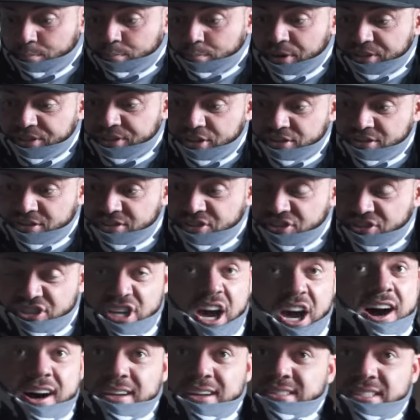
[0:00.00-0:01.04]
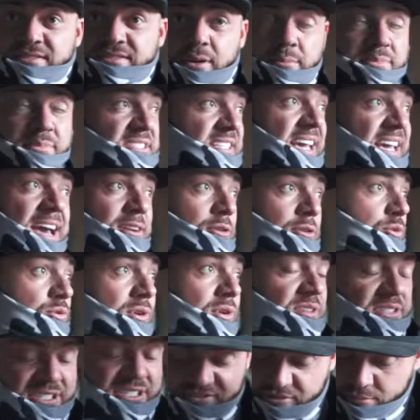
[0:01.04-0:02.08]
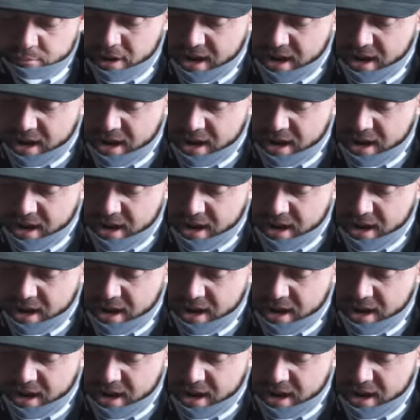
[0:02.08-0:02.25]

but there's tons of them scattered throughout these different